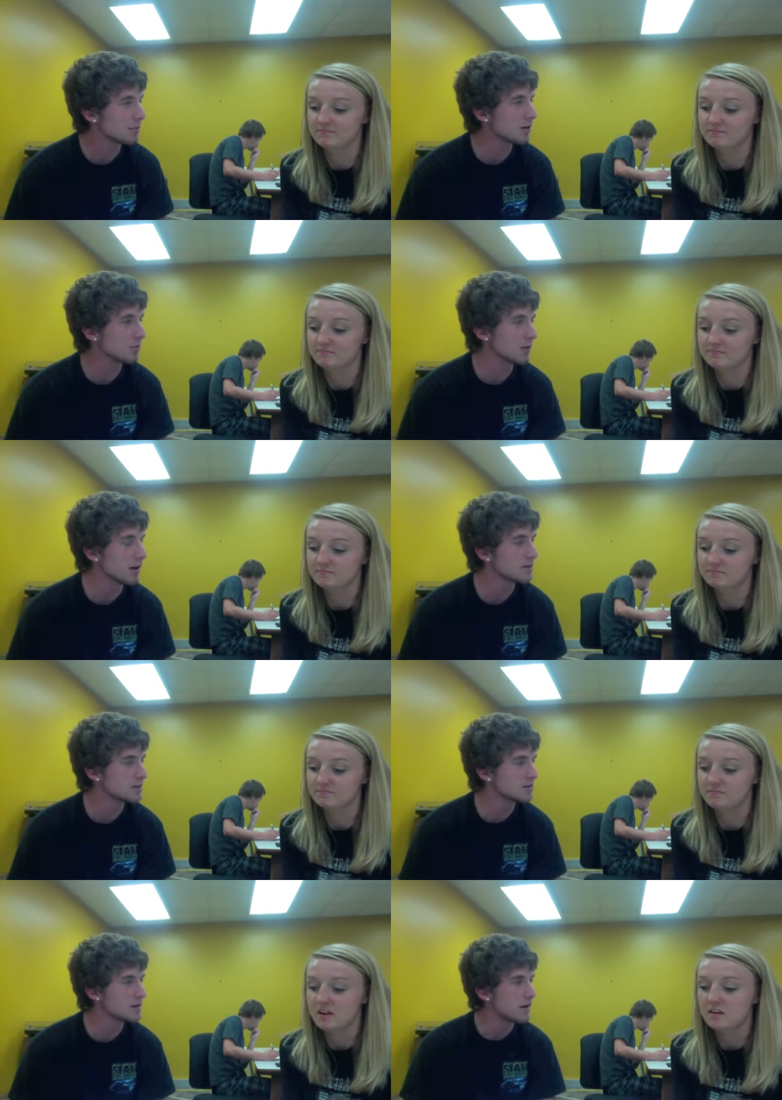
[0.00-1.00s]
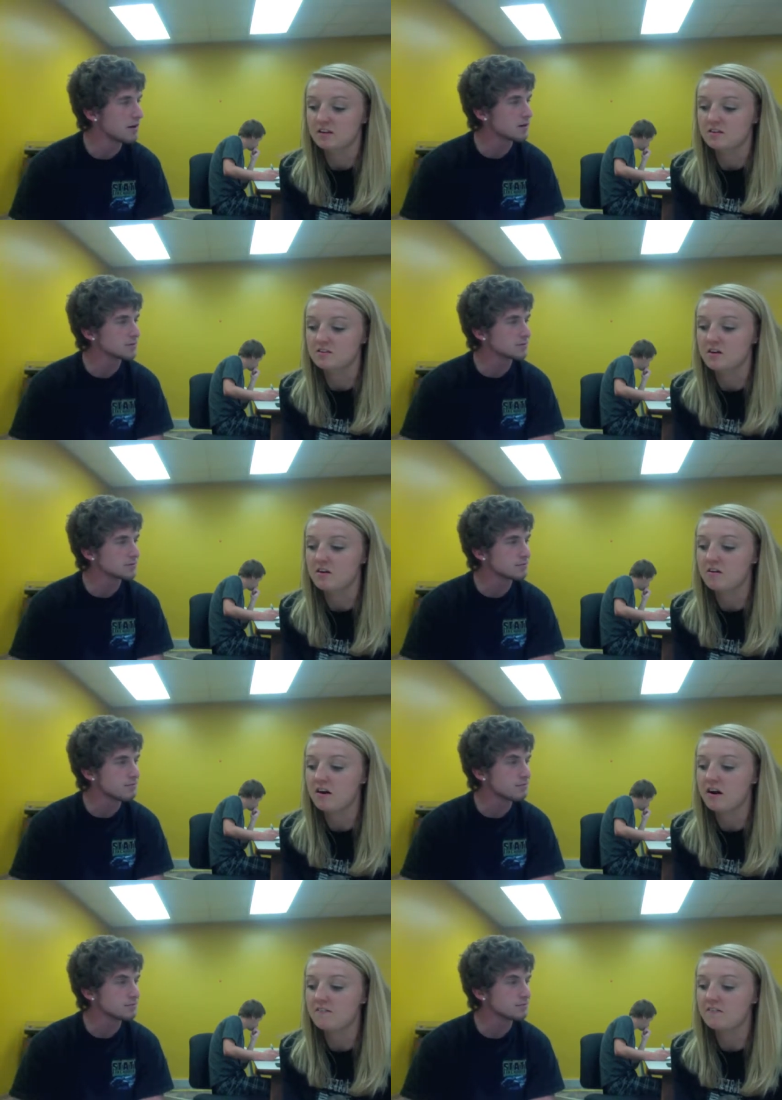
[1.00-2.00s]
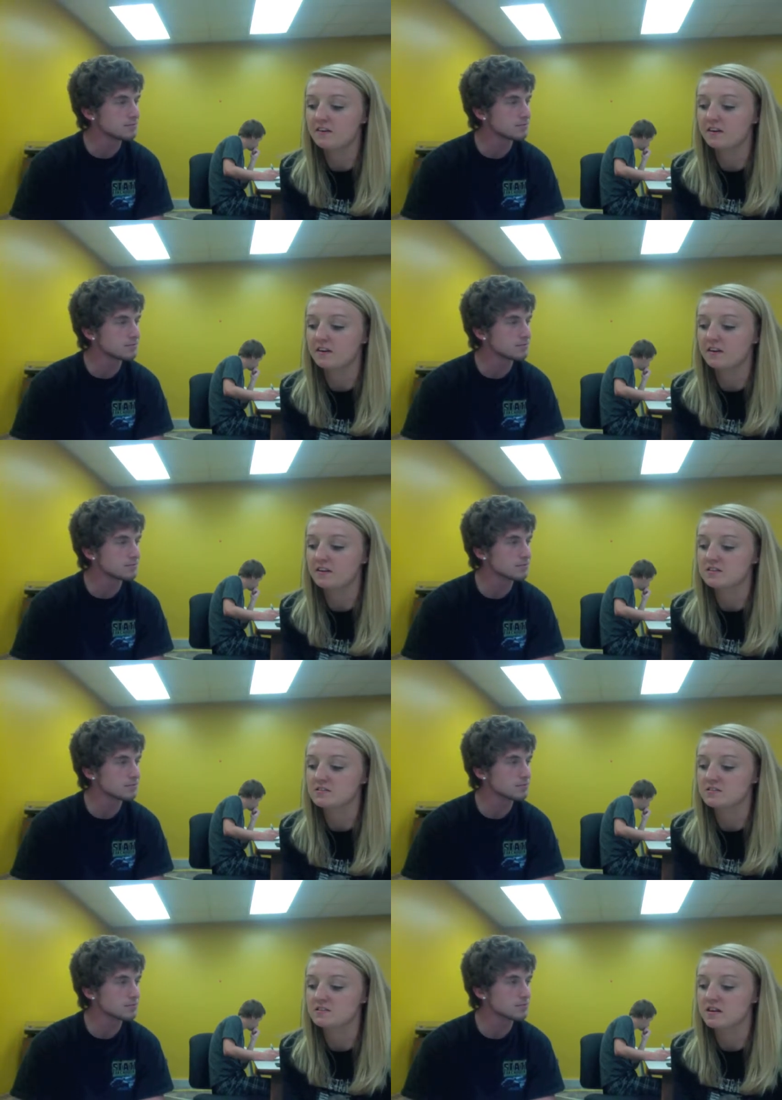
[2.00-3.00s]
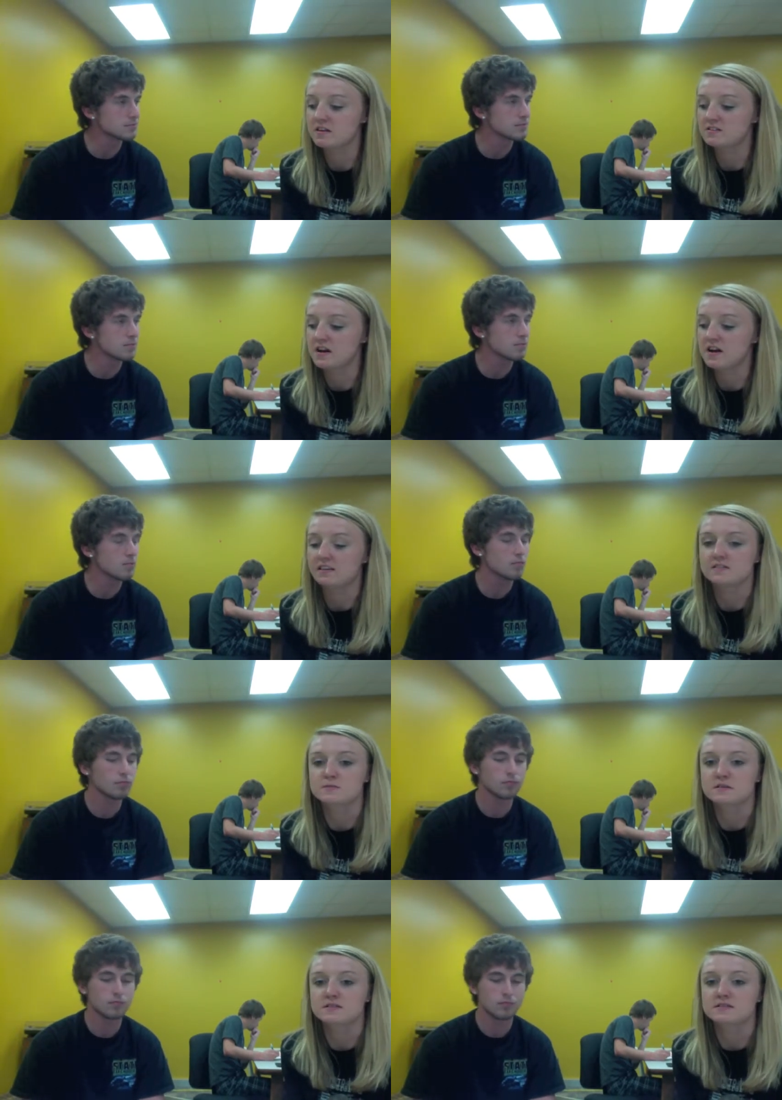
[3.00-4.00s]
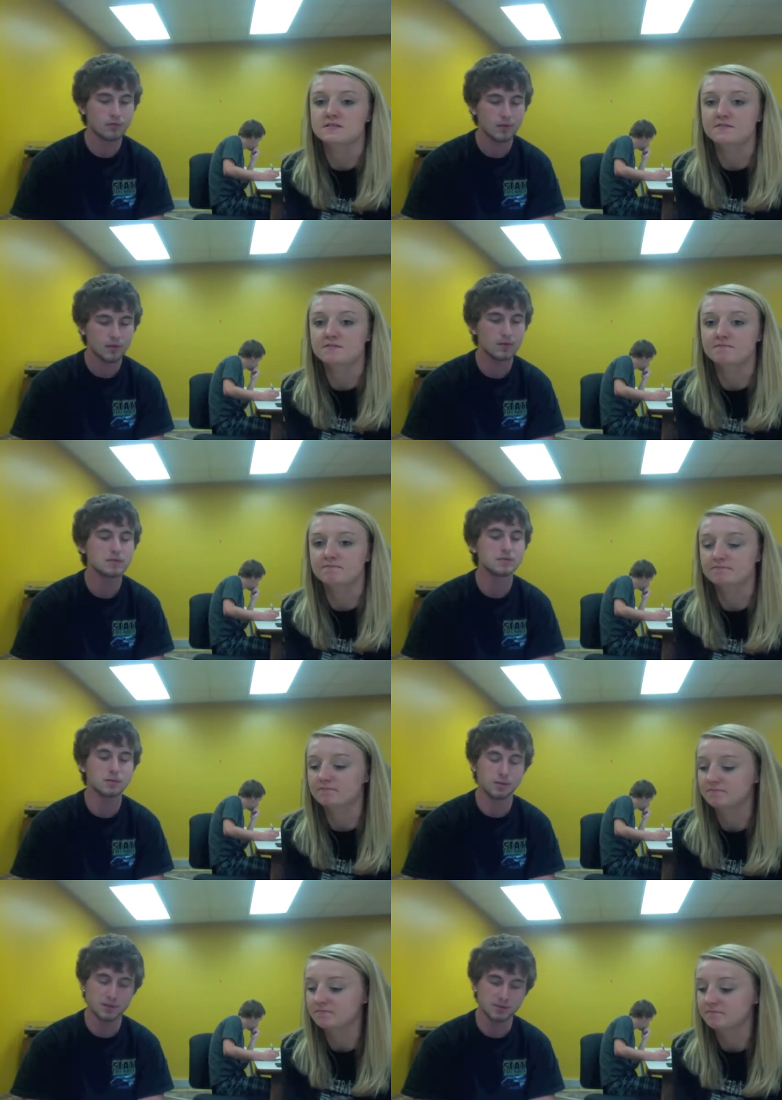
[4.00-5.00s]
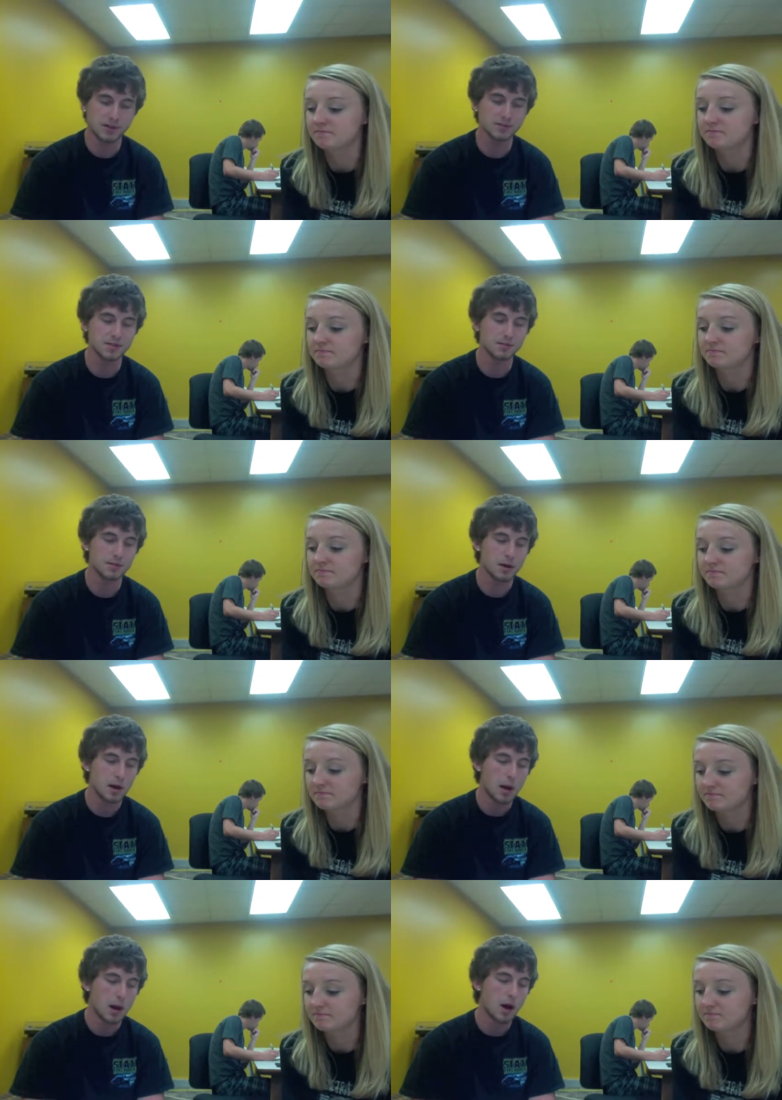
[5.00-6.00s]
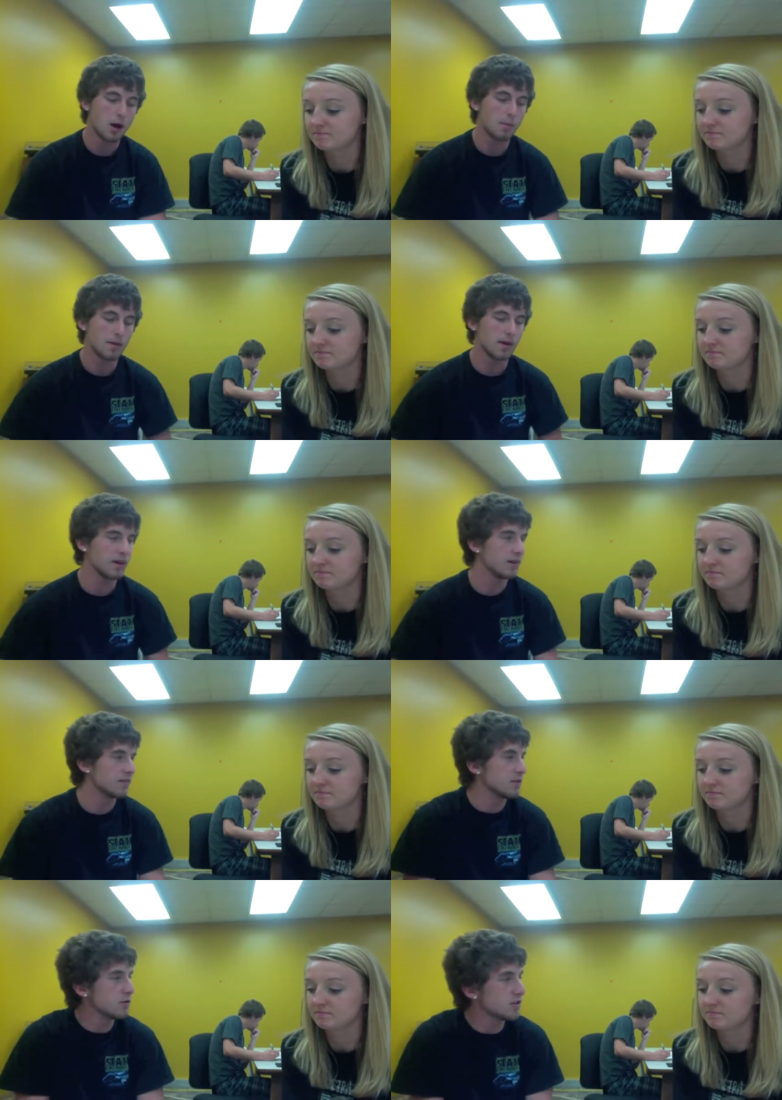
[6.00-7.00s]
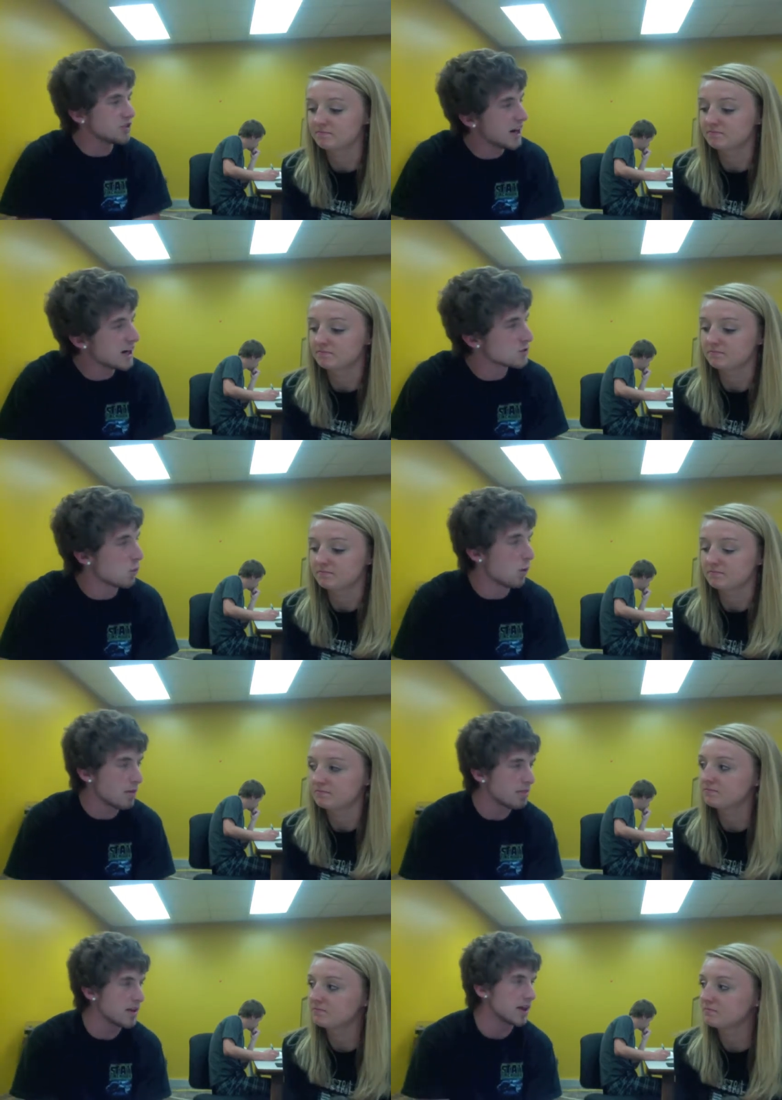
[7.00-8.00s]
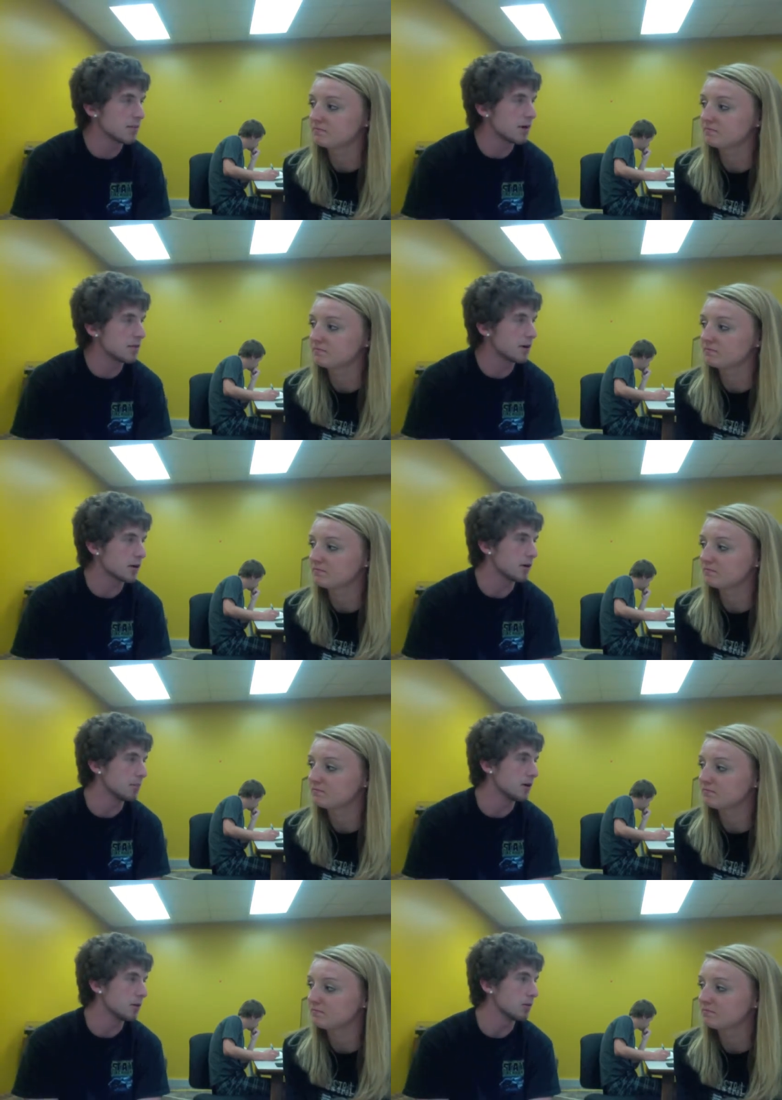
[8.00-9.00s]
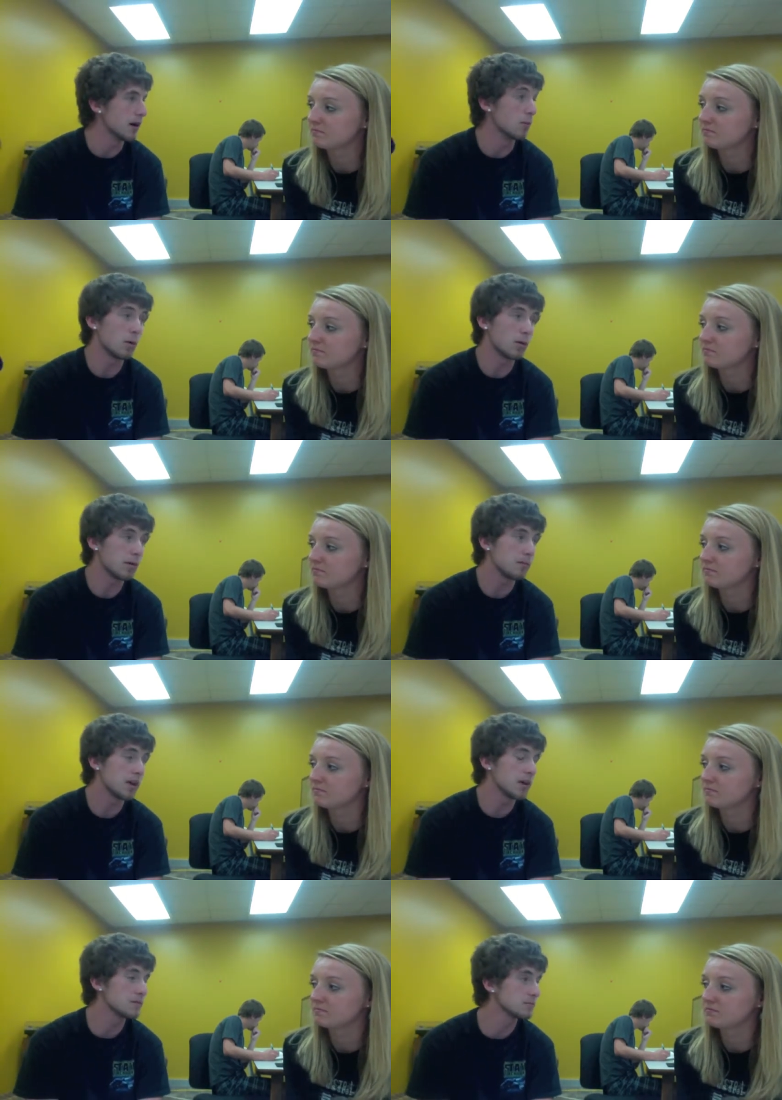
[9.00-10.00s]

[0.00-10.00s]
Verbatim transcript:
Speaker 1: meal plan?
Speaker 2: No, I feel like it is a tad expensive.
Speaker 1: A little expensive. Um, and if you could change one thing about the current meal plan, what would it be?